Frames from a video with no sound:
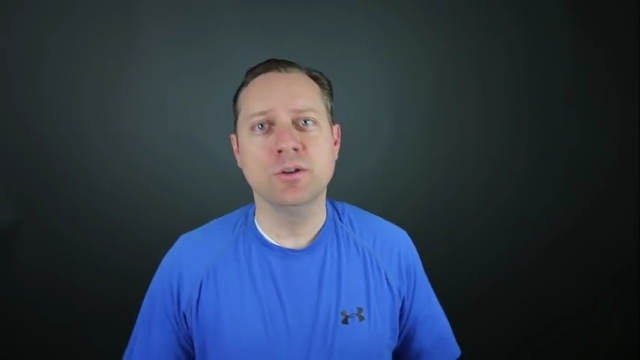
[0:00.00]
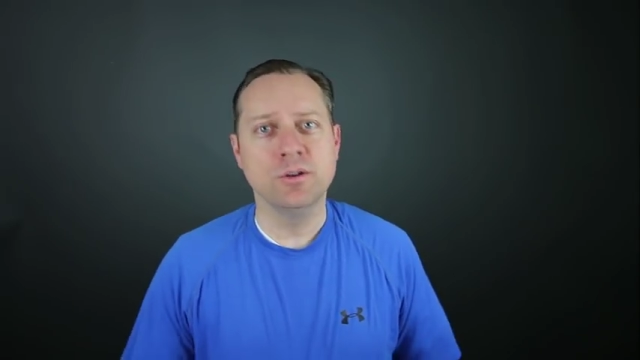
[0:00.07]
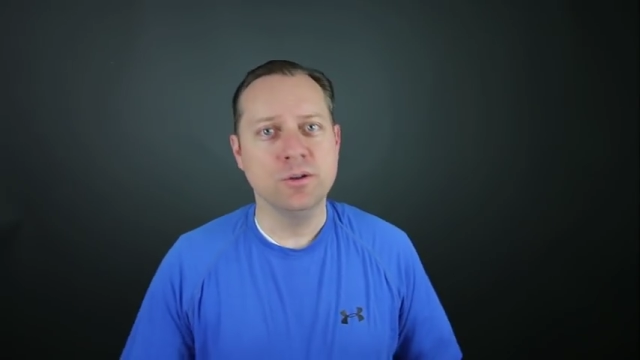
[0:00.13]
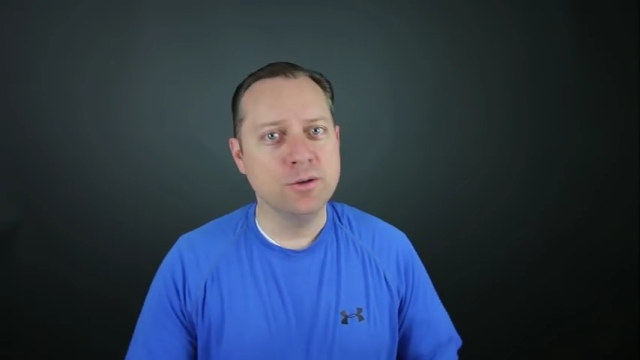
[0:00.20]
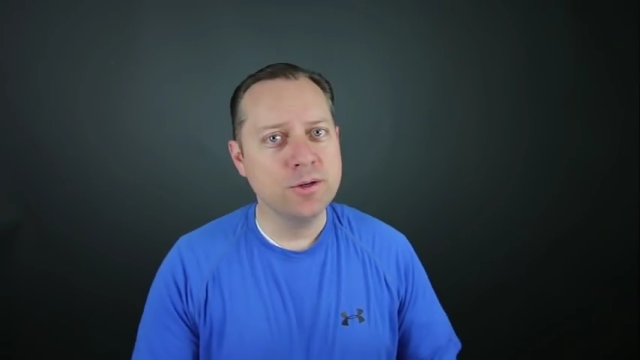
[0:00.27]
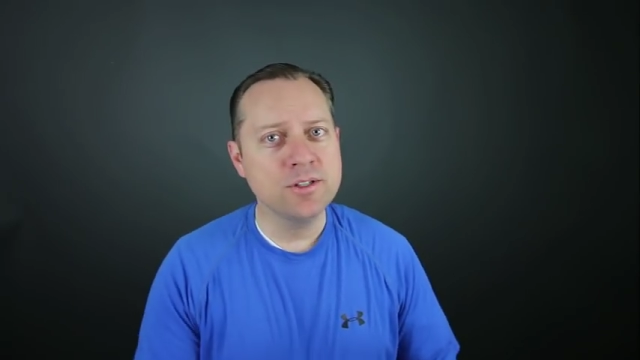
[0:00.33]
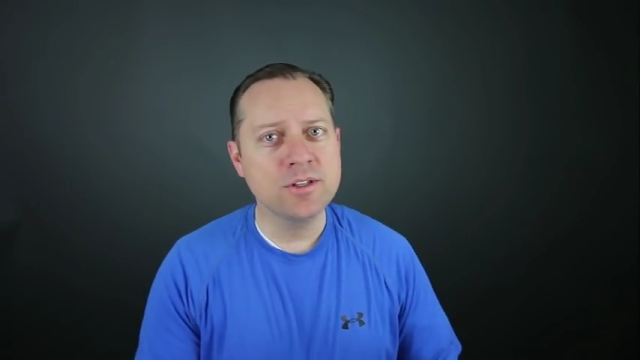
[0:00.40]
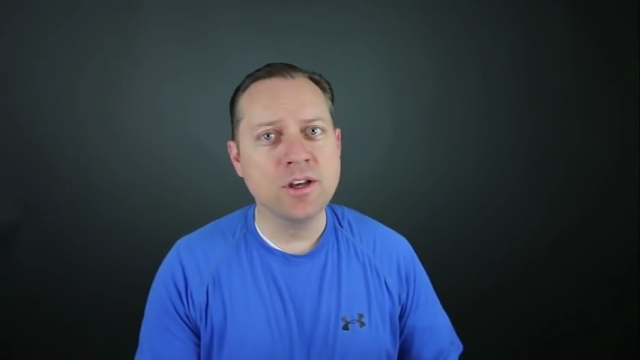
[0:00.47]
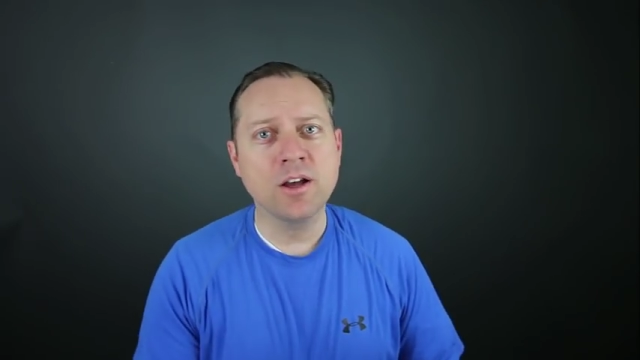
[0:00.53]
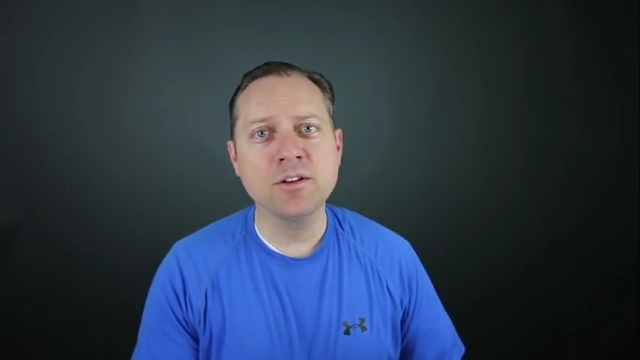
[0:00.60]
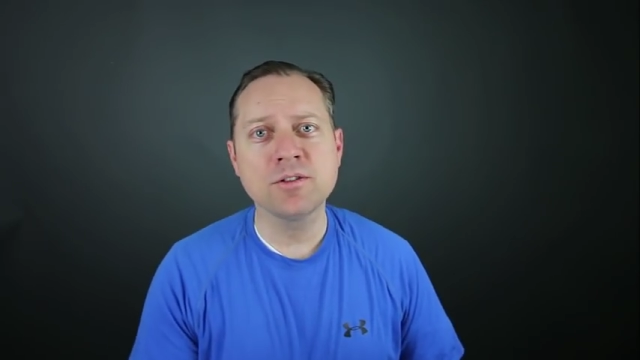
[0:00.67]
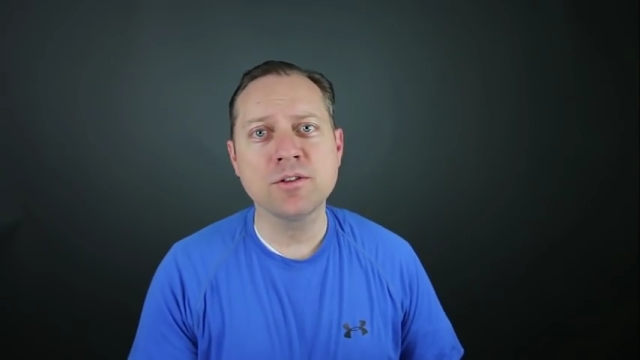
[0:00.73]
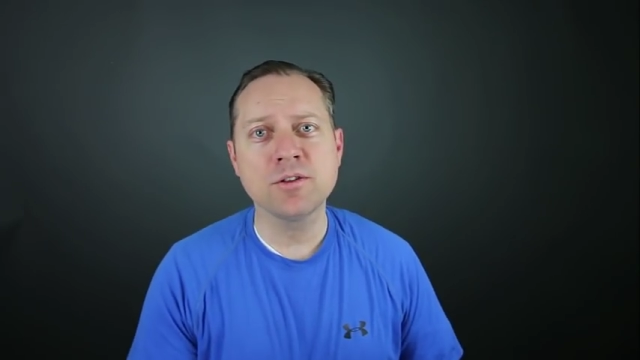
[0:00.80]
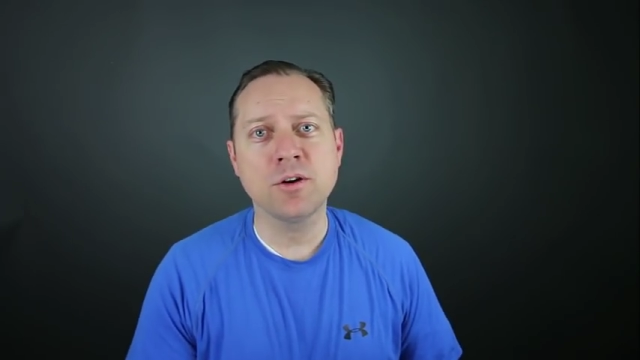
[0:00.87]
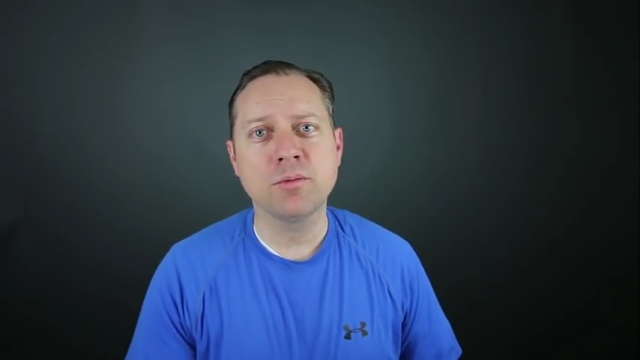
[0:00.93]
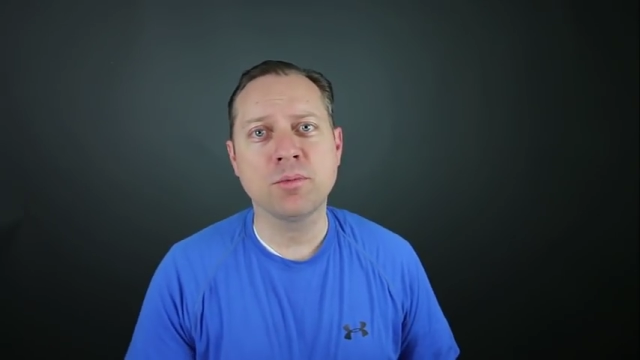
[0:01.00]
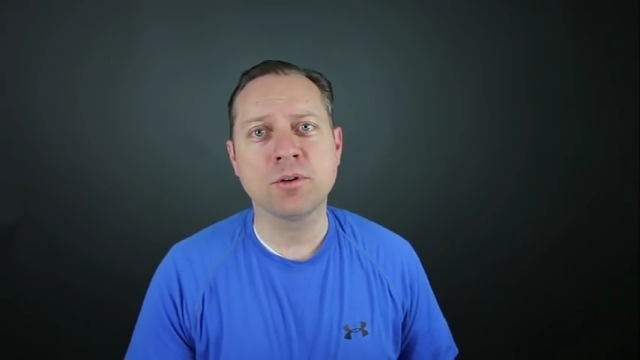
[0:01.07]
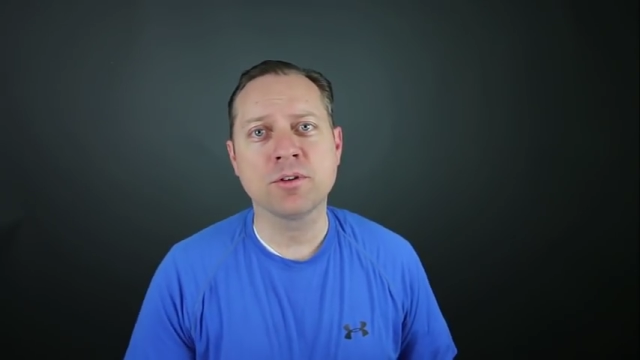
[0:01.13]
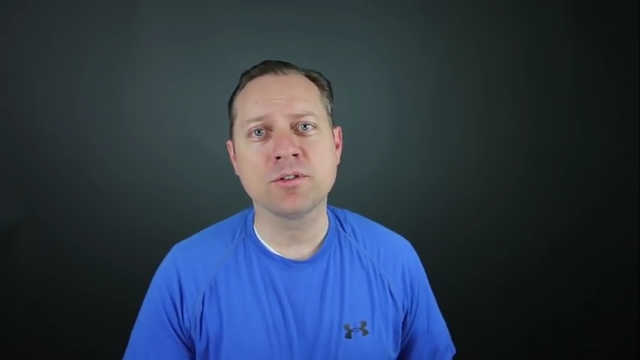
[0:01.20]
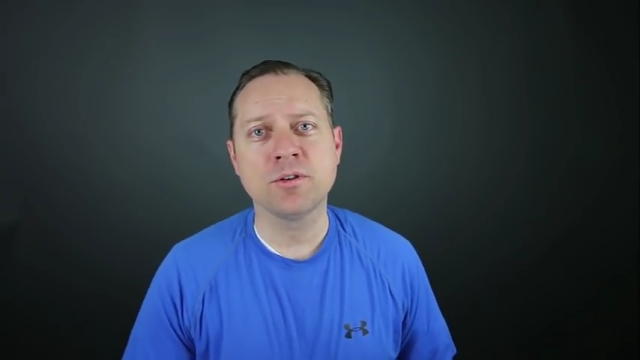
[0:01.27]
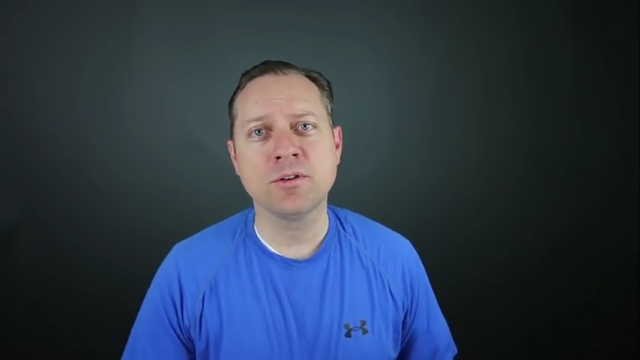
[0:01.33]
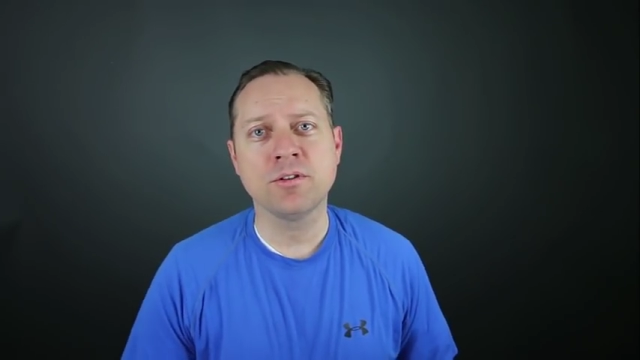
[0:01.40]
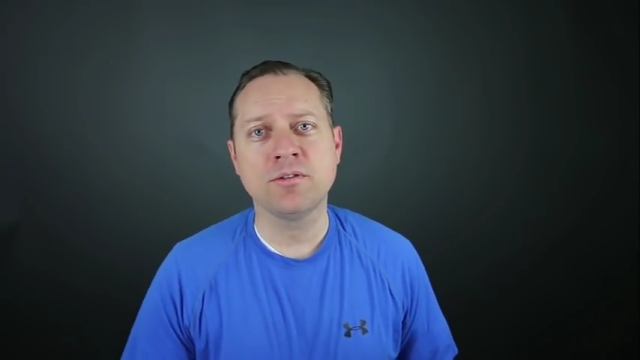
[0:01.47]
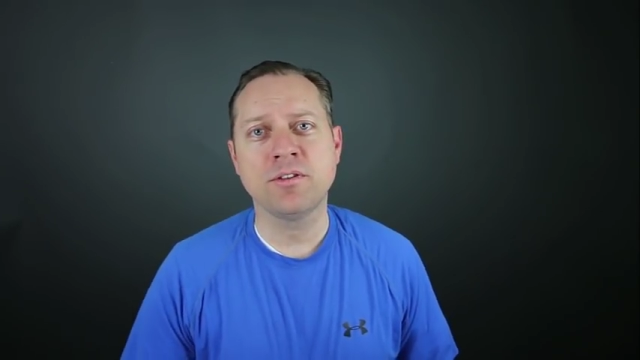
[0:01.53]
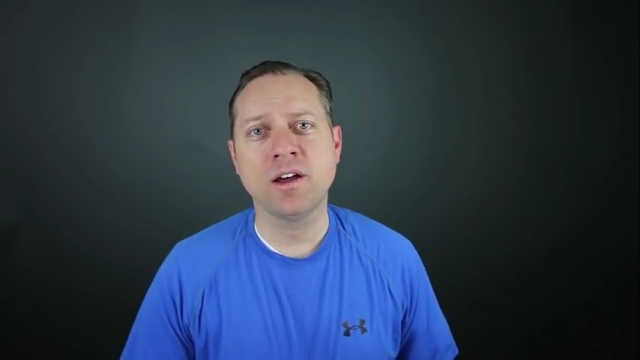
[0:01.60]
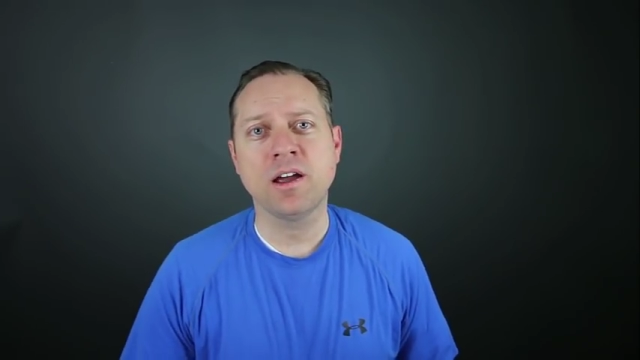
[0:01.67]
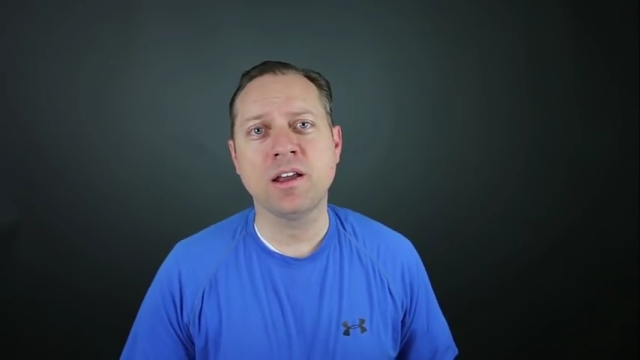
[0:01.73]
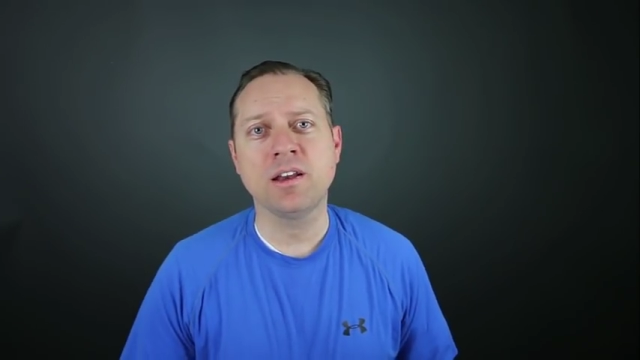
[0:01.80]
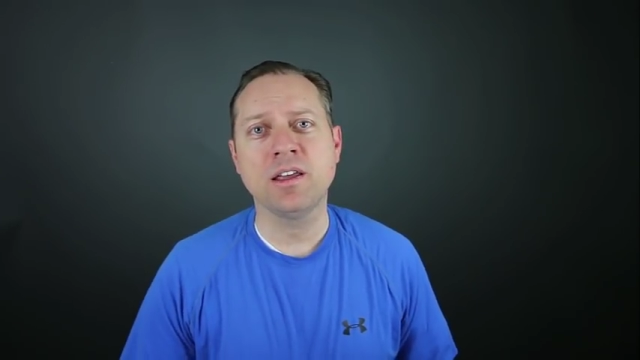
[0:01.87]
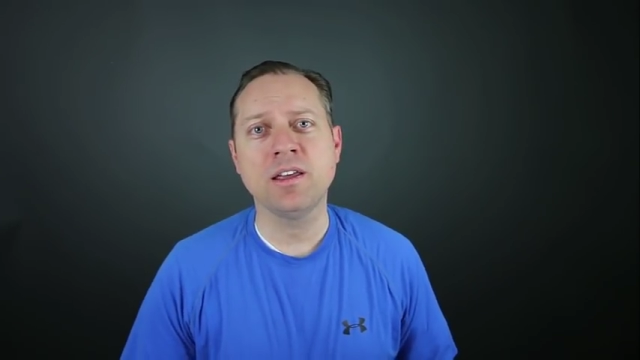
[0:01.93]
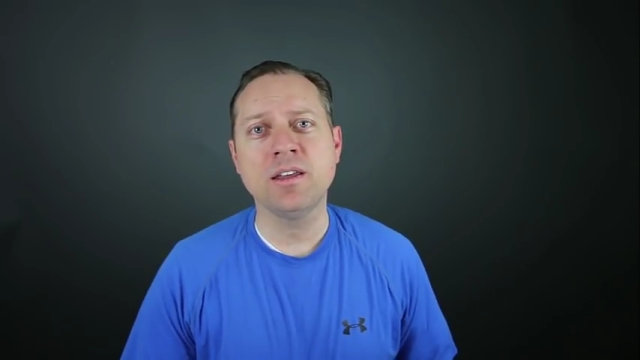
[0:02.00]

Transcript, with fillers: who is also personified